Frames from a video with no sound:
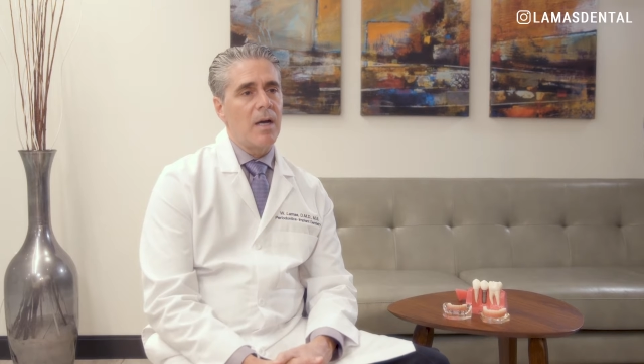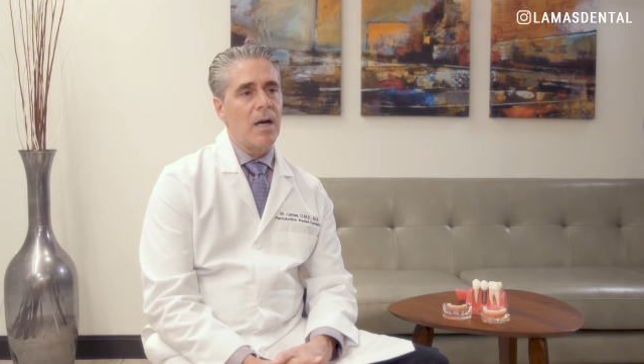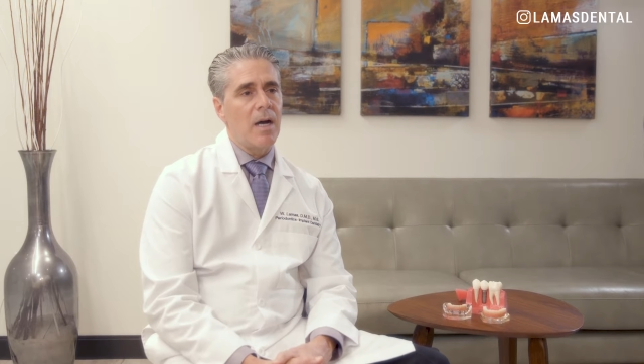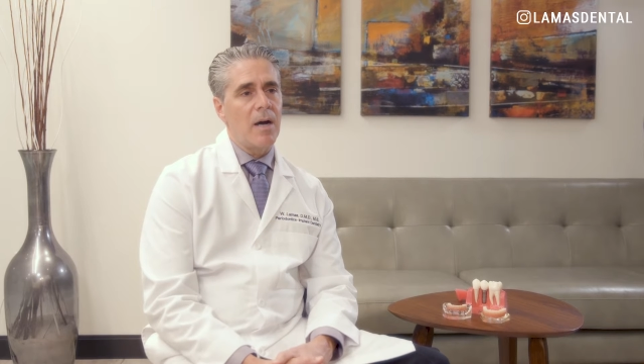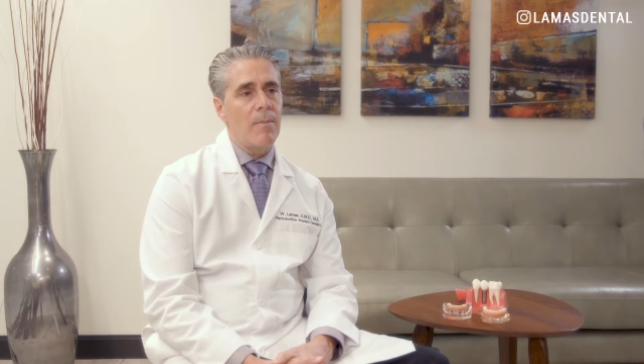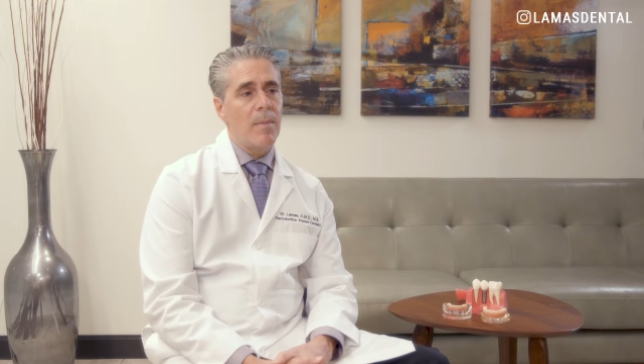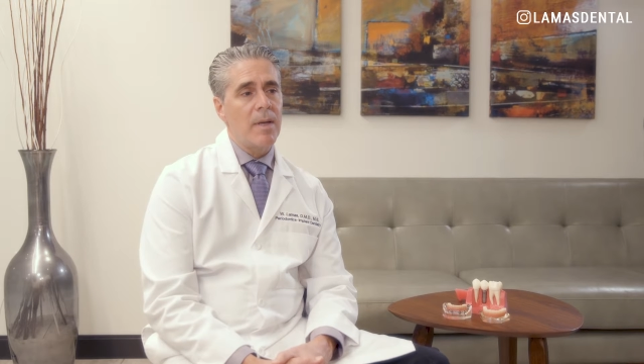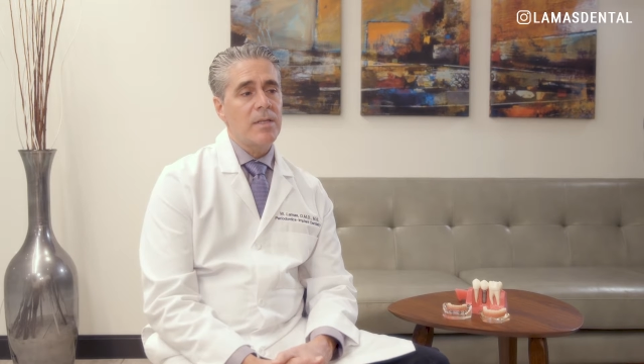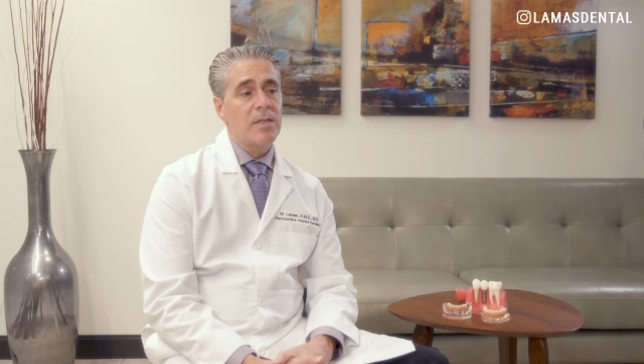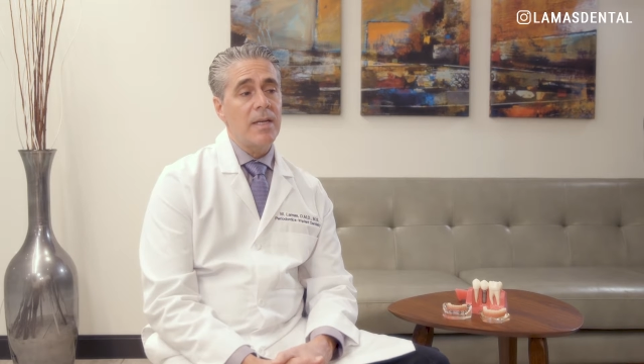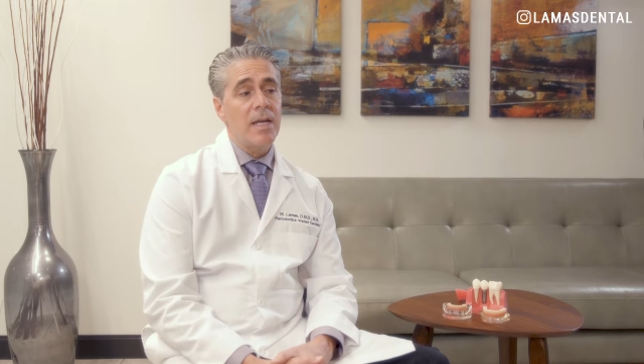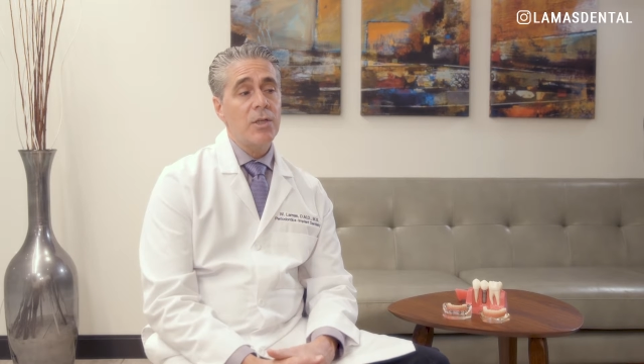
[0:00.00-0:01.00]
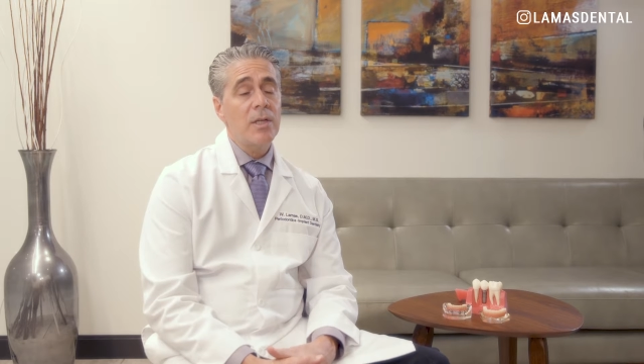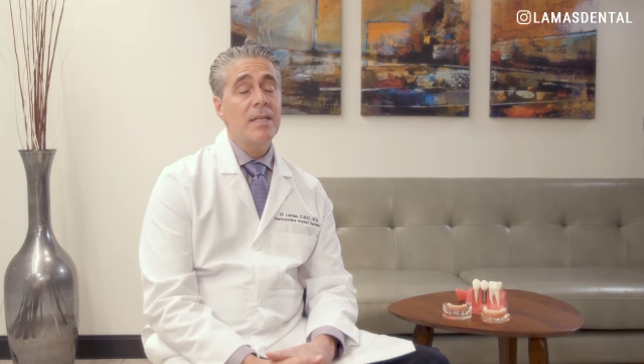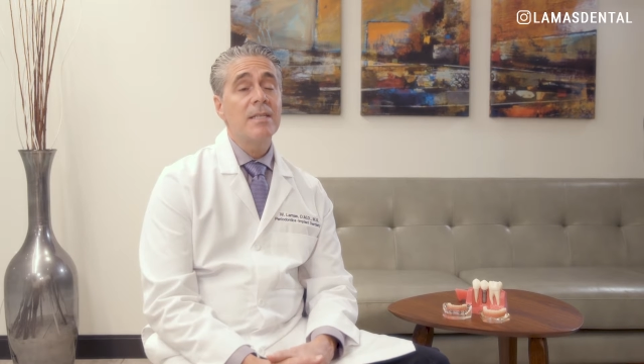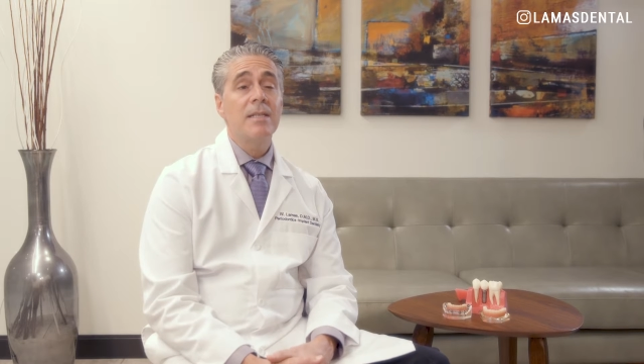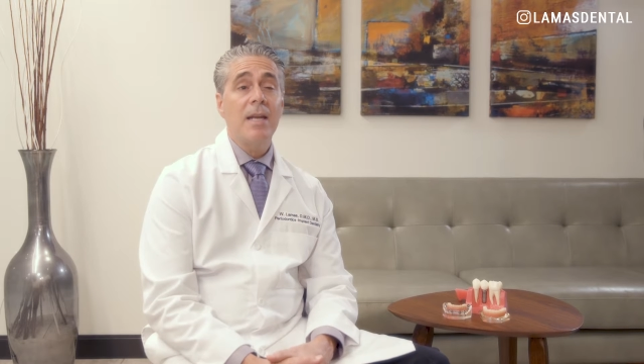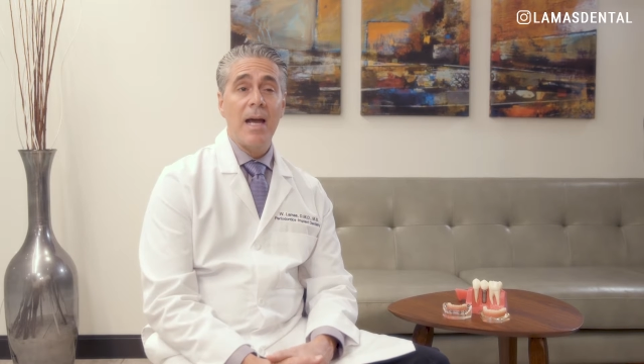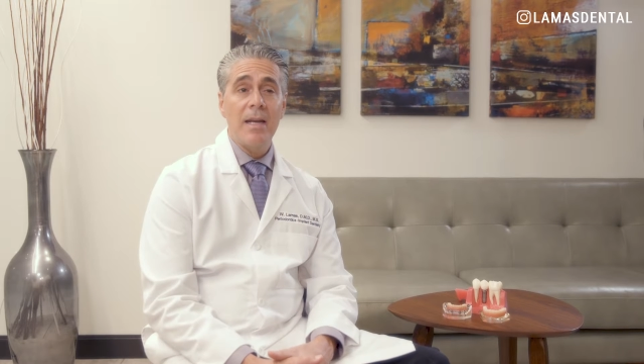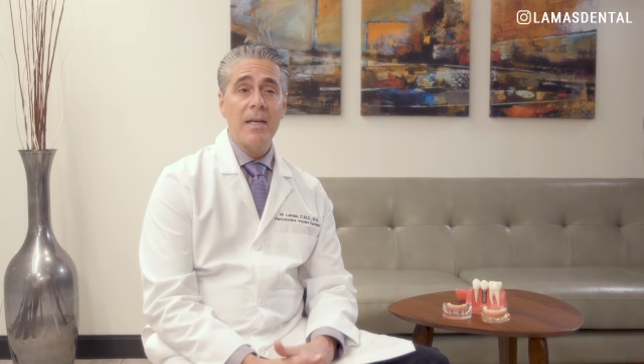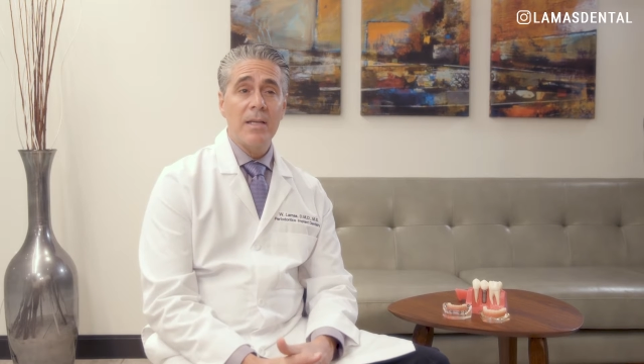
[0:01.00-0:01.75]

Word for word: Um, sedation is not